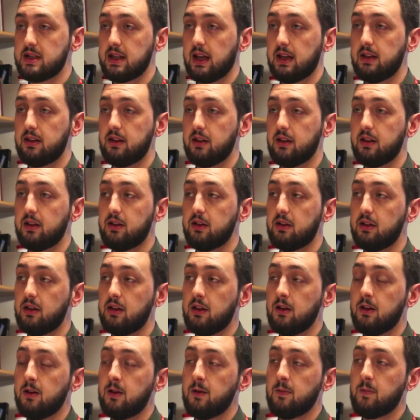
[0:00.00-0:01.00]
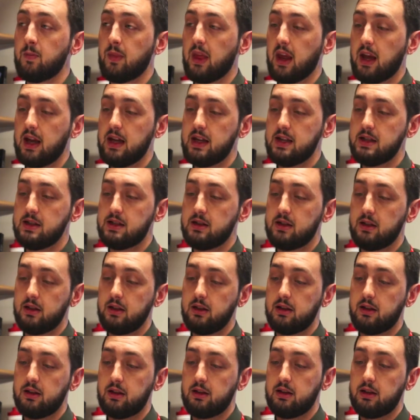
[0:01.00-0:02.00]
status, is
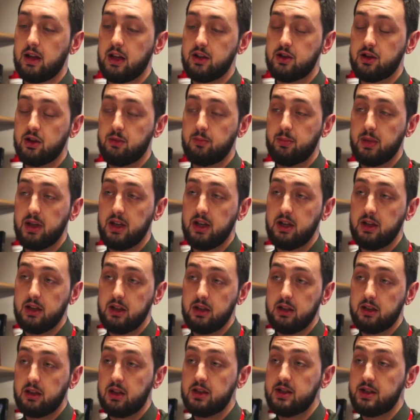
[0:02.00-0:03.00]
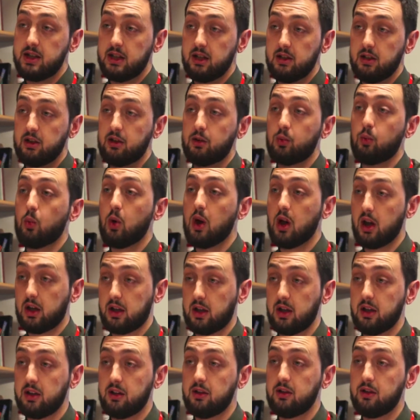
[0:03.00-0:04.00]
they should be considered as
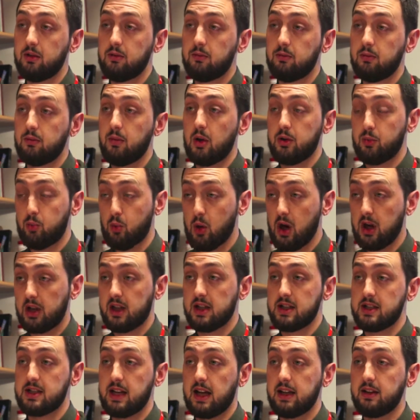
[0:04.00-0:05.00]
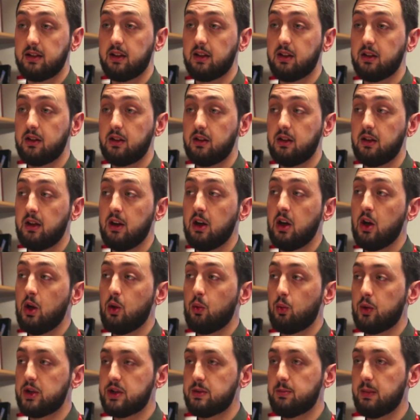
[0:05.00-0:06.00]
workers, as worker status,
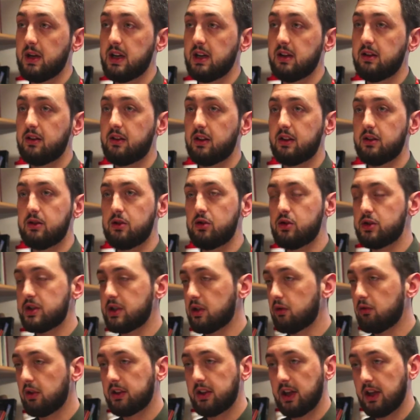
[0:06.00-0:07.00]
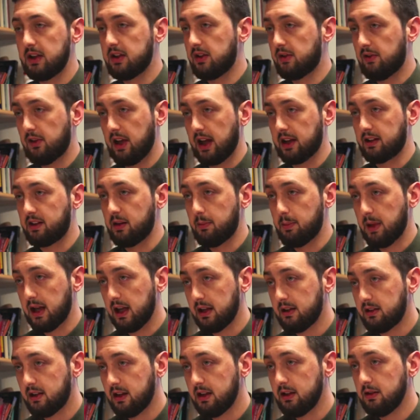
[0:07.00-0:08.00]
which means you still retain the
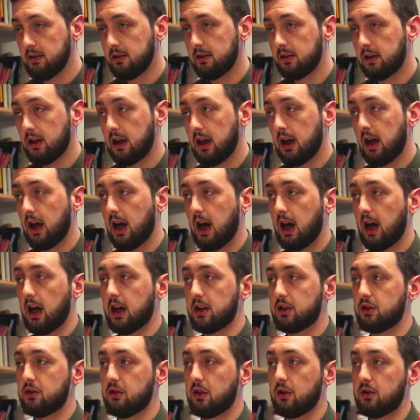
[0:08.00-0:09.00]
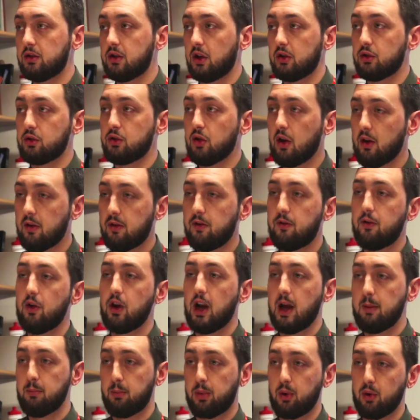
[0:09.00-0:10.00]
flexibility. You're not a
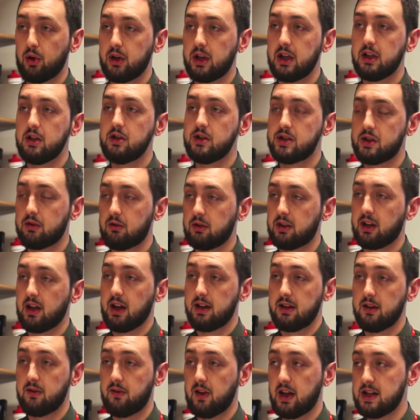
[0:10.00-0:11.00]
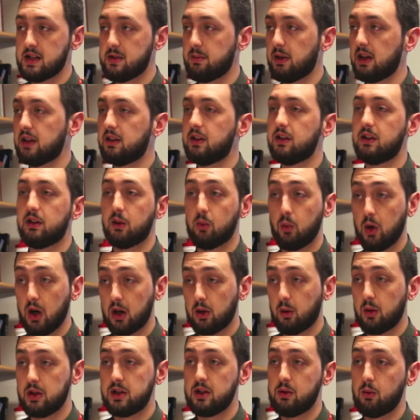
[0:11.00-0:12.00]
full employee, you still retain the flexibility to
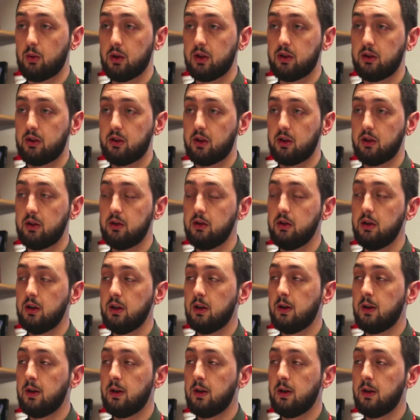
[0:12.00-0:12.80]
work when you want to,